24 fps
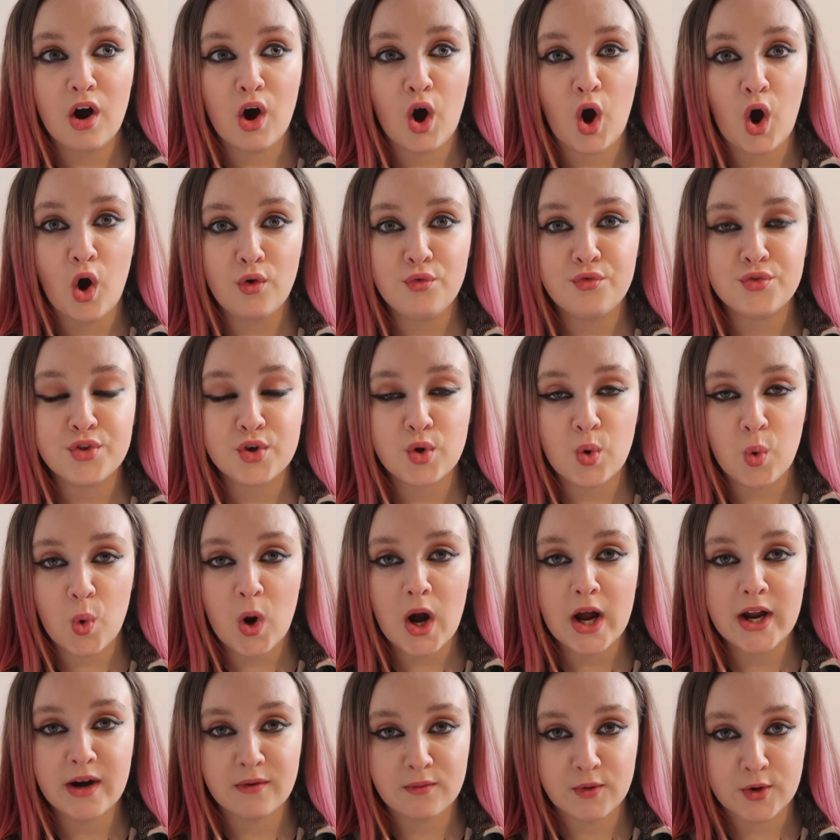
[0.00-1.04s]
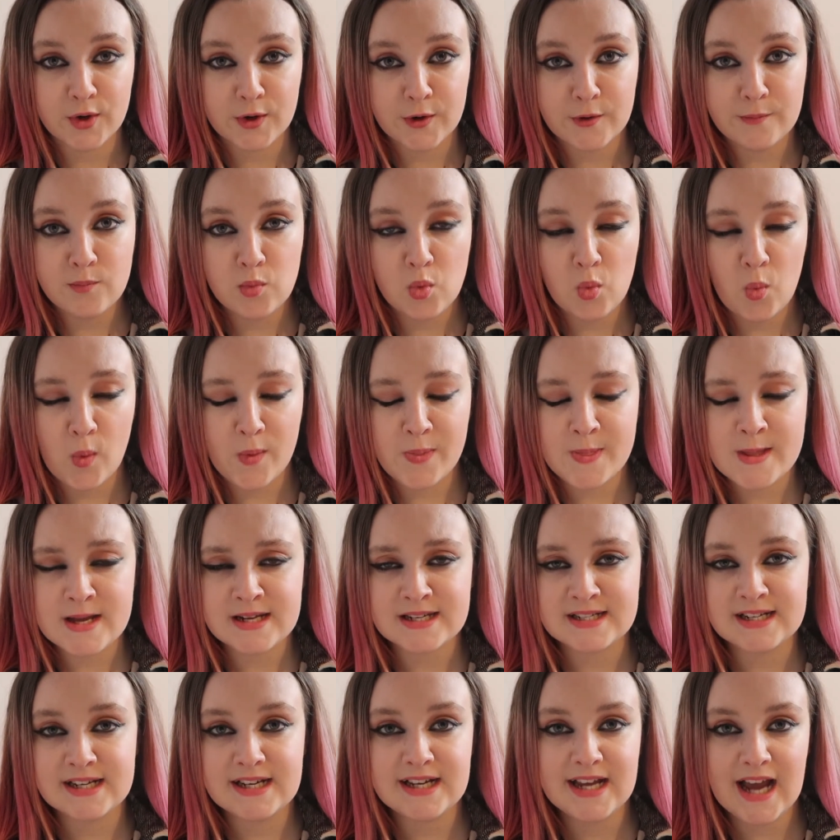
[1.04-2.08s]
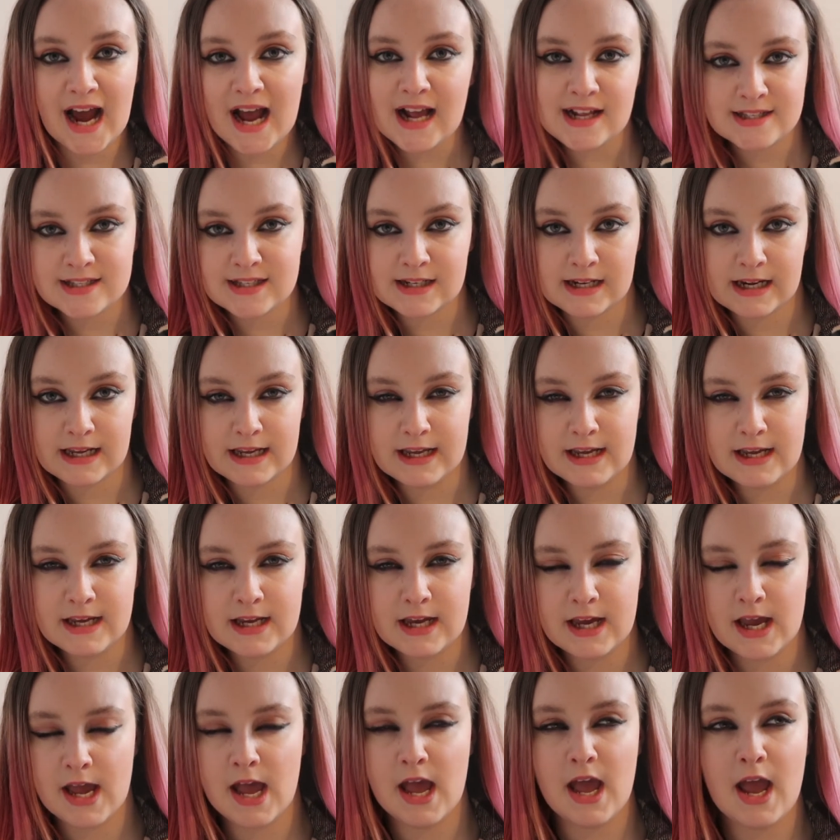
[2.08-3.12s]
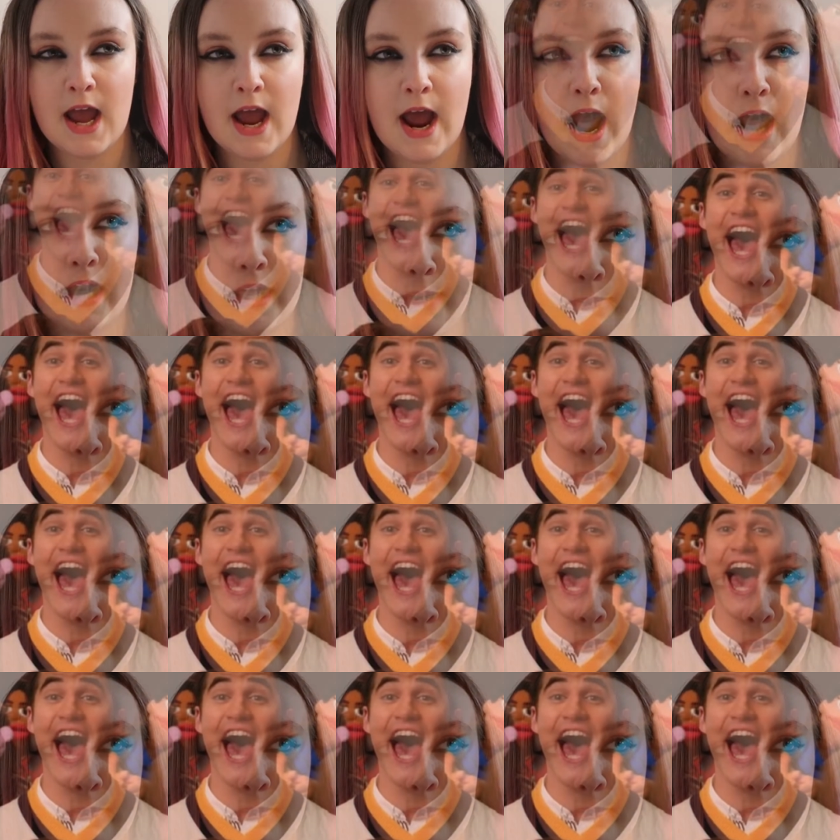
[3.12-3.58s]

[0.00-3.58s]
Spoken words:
of the choir room with this gas leak, and it